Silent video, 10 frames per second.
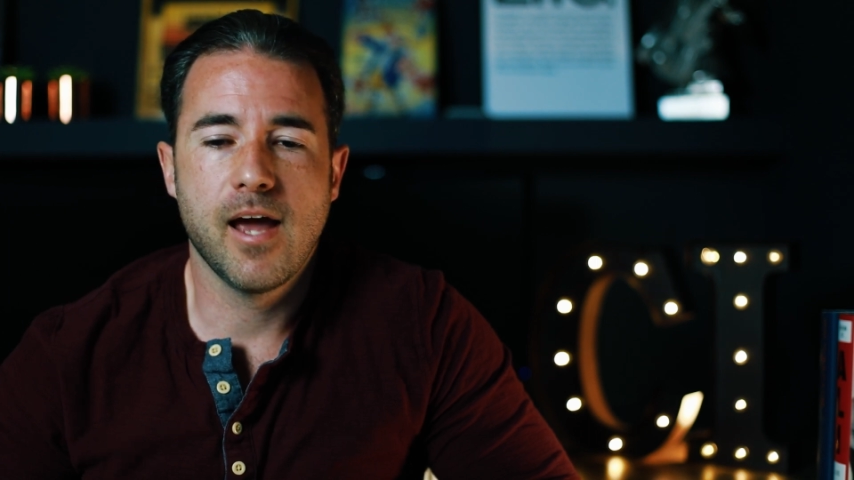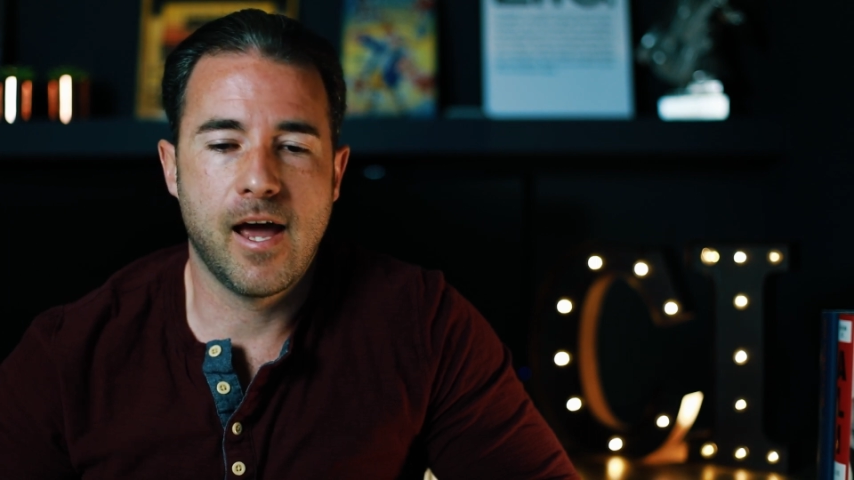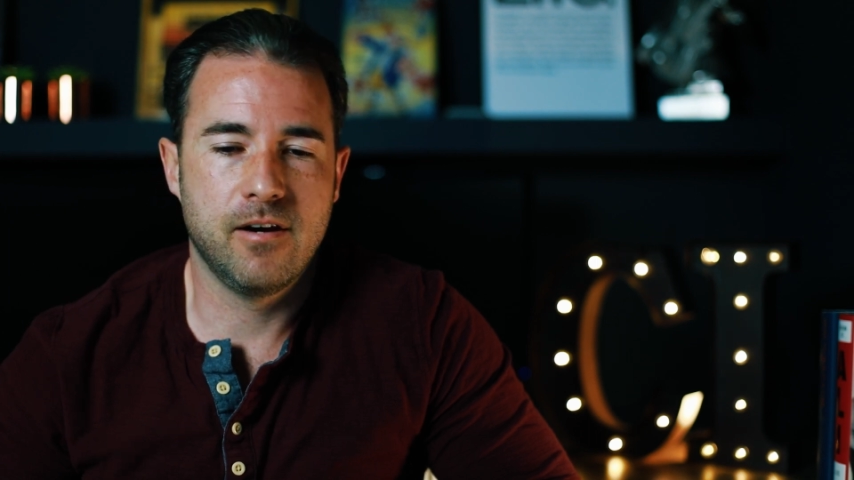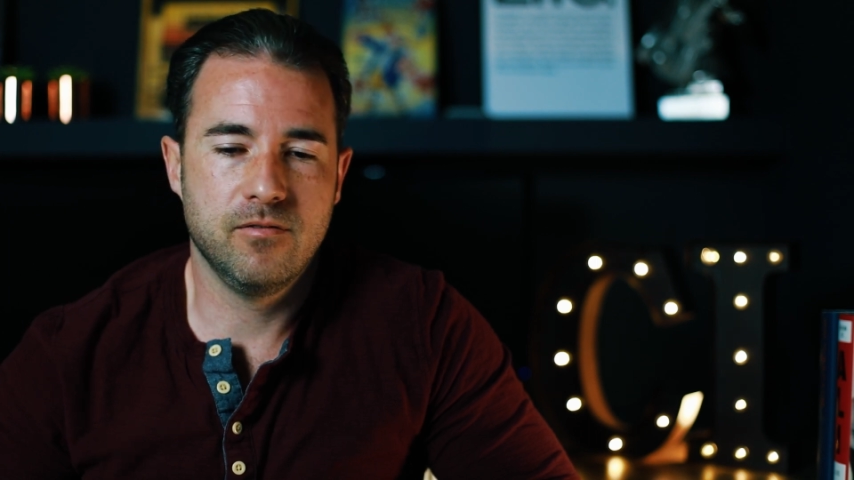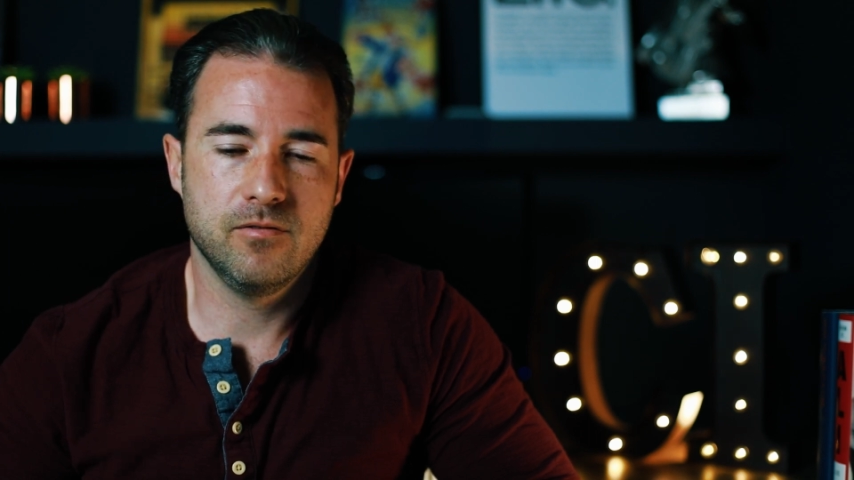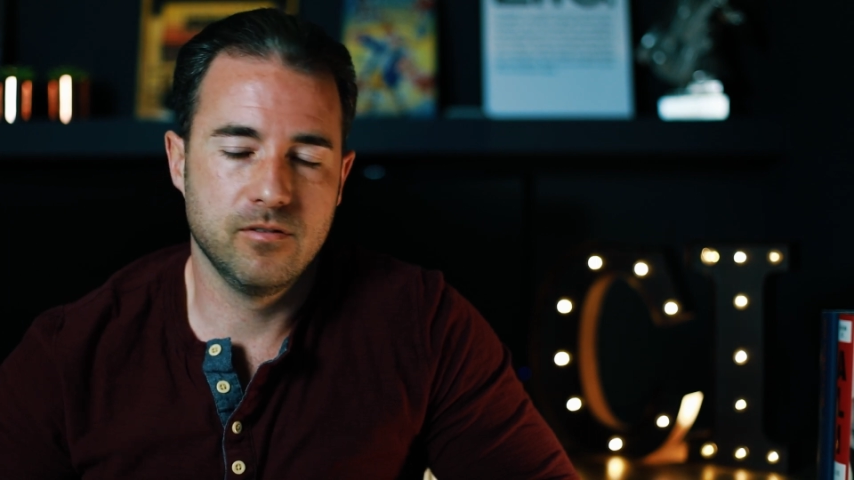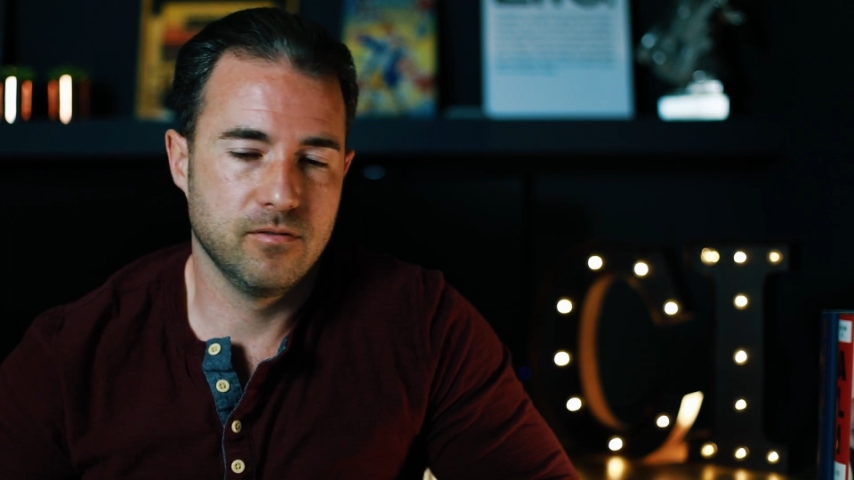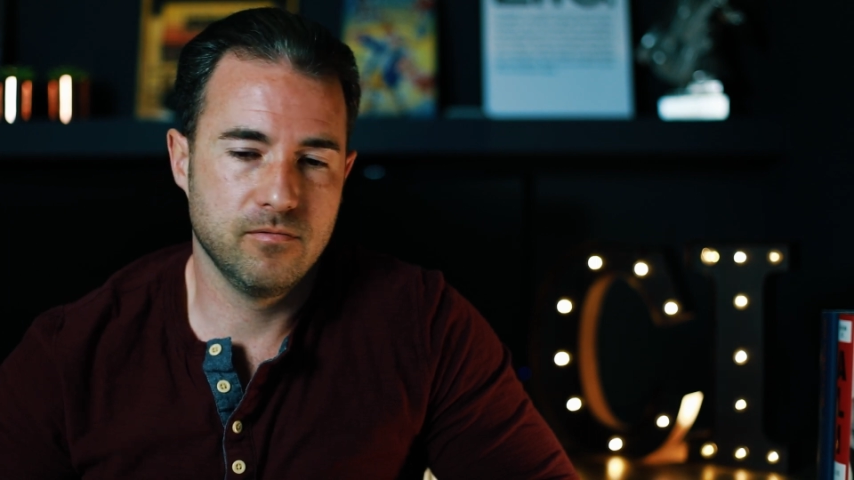and